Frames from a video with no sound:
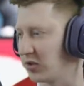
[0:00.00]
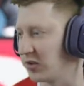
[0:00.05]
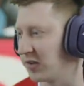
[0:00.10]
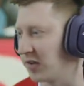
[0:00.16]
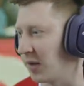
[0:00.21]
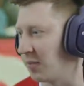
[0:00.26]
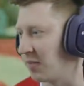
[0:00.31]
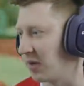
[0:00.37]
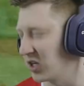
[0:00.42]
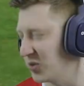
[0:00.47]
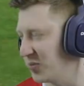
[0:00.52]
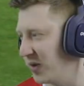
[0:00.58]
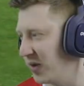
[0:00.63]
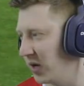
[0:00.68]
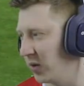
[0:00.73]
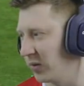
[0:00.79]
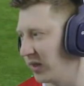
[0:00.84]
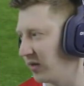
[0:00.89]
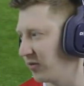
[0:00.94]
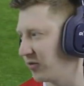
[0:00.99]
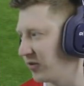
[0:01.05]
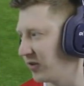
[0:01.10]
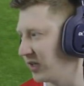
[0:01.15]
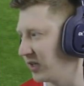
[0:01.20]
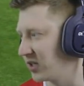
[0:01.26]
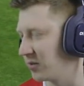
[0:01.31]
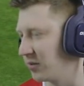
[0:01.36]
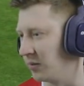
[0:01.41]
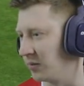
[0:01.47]
I should have done much better with that
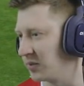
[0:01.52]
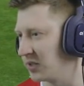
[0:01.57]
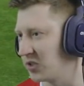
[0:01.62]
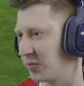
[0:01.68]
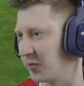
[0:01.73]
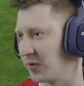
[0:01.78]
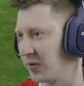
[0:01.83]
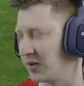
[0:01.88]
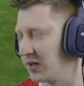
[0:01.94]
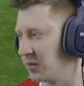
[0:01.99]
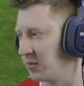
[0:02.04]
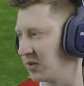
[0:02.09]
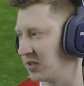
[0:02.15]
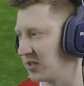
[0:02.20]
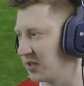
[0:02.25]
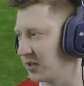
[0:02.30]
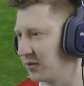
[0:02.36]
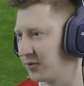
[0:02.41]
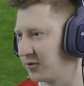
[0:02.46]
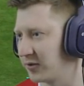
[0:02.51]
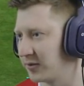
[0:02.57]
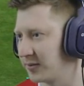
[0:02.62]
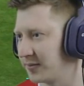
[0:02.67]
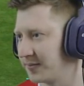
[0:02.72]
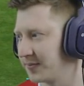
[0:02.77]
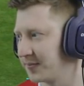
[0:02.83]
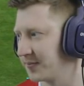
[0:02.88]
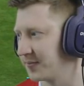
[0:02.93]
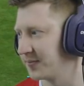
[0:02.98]
finish. I'm disappointed in myself.
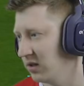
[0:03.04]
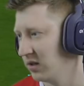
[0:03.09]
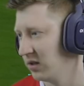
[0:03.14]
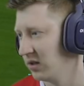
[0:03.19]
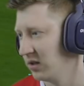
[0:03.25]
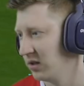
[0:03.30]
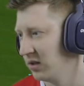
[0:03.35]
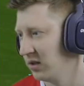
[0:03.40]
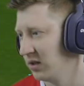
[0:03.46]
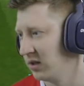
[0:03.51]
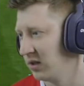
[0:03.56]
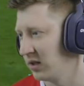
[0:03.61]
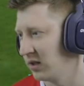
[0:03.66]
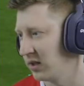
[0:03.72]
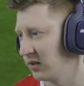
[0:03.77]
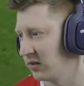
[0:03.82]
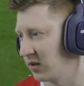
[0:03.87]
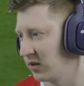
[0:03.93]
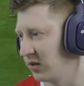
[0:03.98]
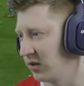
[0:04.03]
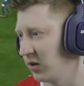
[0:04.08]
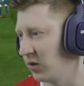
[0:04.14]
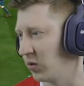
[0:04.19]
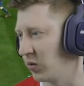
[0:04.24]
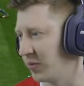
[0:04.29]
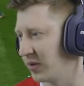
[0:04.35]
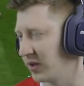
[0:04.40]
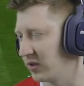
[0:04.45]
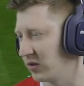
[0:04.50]

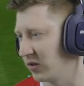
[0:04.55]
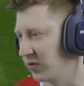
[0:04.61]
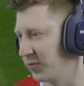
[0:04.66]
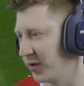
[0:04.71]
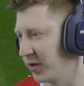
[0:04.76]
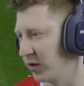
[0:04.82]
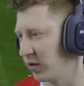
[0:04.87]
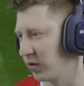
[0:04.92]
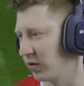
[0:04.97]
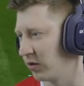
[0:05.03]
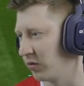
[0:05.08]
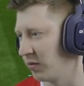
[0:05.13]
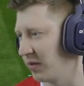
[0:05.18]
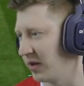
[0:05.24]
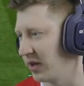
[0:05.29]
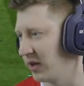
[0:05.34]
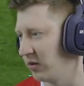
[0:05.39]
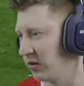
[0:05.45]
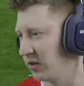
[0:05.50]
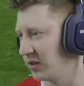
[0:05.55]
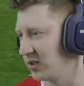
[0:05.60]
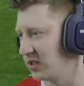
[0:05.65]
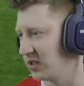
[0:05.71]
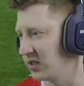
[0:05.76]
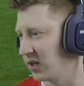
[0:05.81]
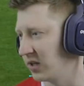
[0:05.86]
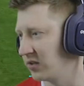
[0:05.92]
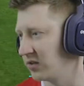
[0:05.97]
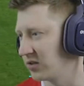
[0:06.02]
Antonio picked off by Oriol Romeu.
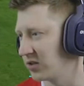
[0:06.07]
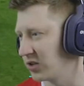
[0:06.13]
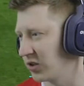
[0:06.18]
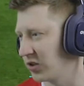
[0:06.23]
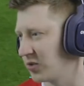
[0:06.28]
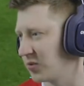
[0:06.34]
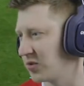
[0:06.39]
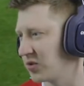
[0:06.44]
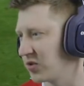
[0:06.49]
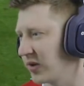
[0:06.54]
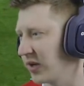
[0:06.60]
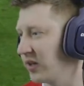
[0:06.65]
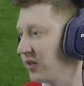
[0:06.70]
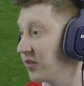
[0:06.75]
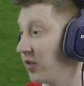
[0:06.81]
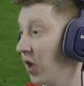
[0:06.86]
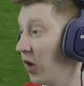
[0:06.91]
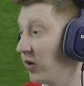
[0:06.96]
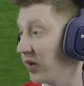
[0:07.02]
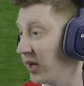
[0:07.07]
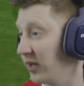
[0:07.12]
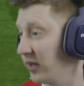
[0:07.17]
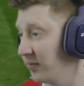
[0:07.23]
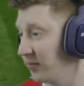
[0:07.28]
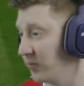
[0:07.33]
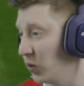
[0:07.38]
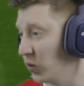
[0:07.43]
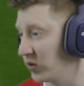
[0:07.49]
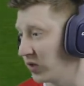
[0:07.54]
Nicely done. Show some strength.
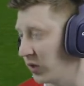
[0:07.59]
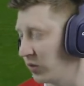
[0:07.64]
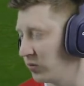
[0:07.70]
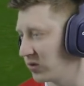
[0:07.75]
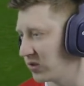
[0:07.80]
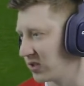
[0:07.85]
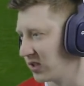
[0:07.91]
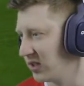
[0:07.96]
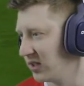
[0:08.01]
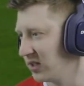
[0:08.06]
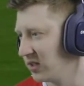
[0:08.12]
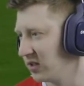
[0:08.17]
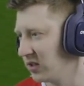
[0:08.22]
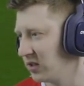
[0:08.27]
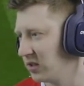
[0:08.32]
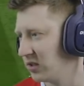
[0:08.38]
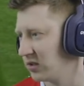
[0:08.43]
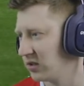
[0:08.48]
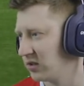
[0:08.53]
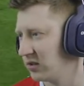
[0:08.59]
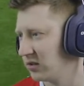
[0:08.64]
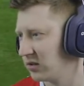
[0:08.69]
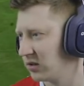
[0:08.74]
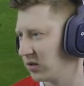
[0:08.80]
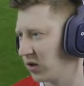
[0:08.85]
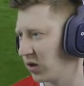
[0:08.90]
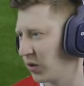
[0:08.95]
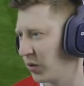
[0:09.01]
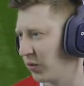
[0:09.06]
Okay, or don't.
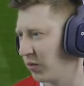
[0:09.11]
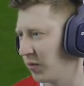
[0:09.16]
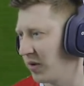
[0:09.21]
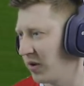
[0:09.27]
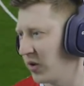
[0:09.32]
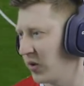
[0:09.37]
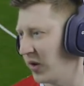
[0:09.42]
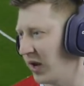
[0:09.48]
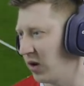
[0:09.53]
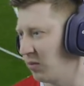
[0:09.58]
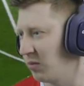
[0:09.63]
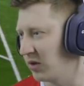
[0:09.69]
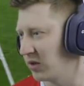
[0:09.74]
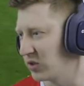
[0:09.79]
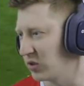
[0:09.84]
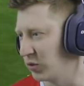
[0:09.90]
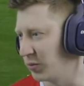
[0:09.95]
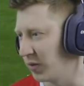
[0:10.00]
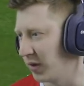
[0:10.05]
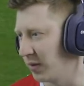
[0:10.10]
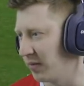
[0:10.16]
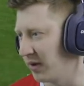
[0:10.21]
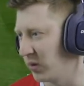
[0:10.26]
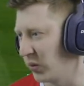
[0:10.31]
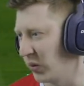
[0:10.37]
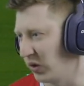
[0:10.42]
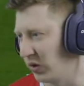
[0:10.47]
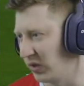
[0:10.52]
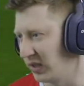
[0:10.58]
Oriol Romeu outmuscled by
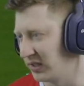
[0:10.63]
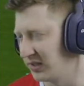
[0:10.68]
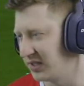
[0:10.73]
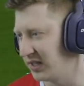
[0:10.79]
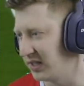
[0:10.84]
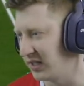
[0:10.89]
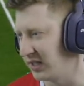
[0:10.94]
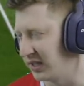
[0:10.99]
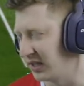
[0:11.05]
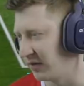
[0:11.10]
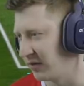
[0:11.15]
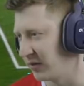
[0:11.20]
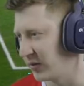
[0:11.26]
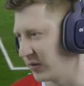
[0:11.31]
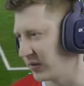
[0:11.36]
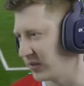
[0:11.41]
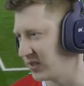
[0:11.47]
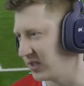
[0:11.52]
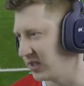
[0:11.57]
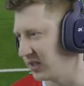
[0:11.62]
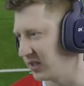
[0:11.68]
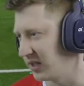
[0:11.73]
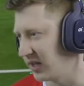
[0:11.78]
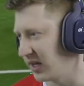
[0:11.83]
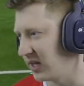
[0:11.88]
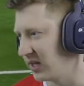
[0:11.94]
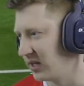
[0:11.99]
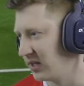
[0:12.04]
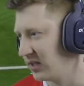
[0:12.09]
Manuel Lanzini. I never thought I'd see the
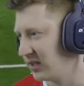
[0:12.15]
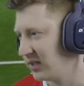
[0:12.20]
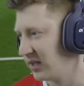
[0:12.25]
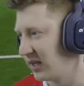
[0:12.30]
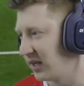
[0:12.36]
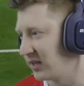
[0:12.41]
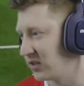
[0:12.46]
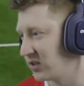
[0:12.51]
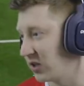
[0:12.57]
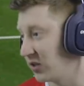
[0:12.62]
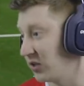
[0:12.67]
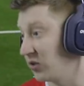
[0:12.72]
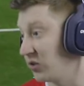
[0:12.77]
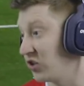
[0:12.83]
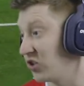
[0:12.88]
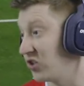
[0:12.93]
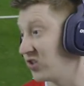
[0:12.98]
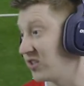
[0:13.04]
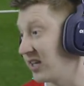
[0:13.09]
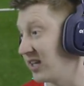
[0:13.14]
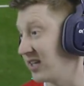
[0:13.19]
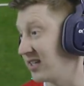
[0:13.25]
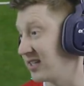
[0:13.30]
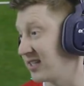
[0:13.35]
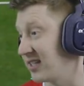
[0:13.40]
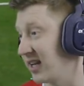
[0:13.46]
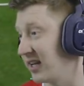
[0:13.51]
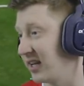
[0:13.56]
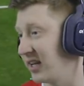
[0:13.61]
day. Antonio just
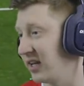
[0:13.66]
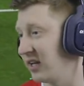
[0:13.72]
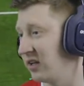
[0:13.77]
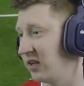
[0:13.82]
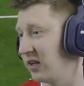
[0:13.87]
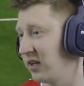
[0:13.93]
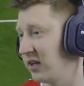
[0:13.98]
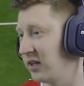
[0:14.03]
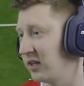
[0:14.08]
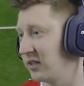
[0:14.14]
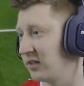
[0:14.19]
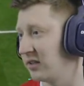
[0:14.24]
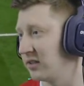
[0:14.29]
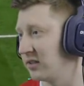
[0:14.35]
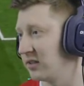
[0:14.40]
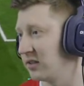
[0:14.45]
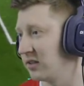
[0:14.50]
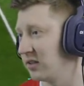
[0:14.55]
dinks that in and